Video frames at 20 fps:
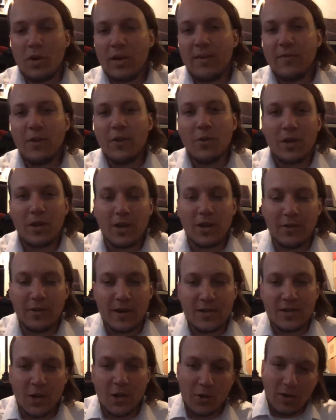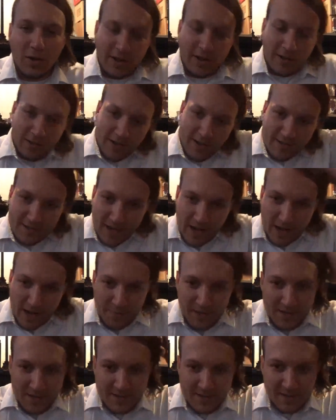give you a year-end total at least. I'm
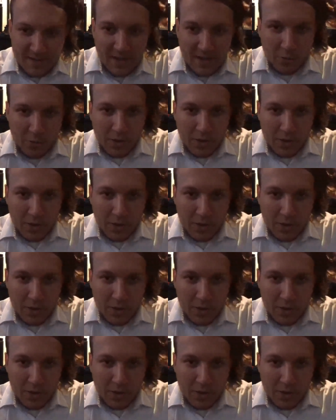guessing that we